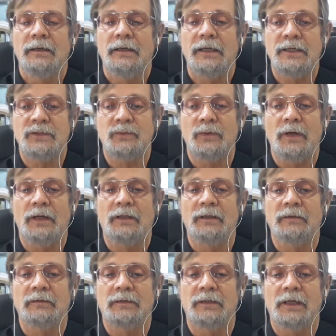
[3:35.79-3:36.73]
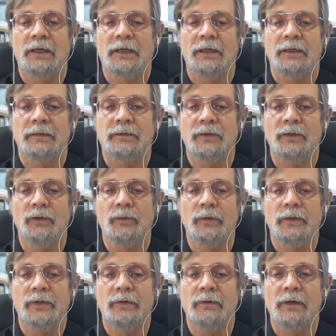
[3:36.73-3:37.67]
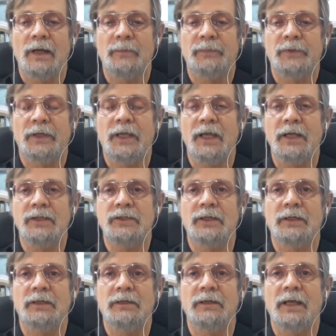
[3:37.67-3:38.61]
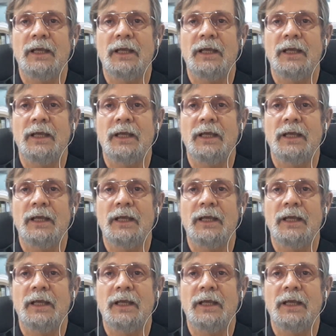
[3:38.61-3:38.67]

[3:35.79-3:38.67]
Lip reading: as well to go with your application,